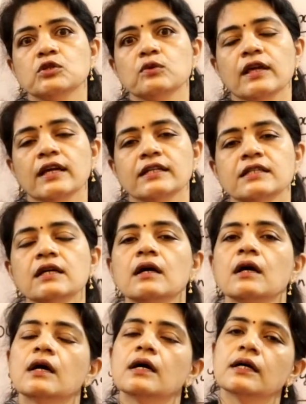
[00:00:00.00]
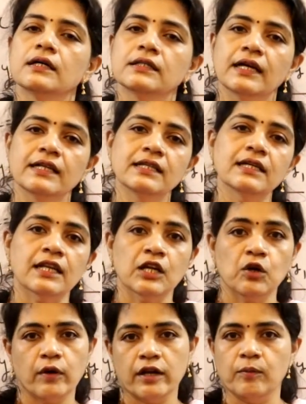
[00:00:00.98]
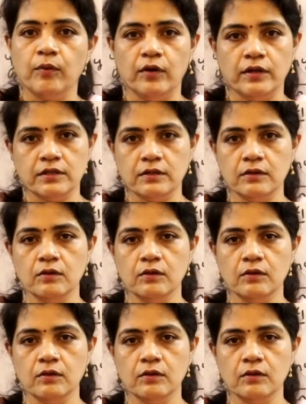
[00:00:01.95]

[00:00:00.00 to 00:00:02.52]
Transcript: to get that required points.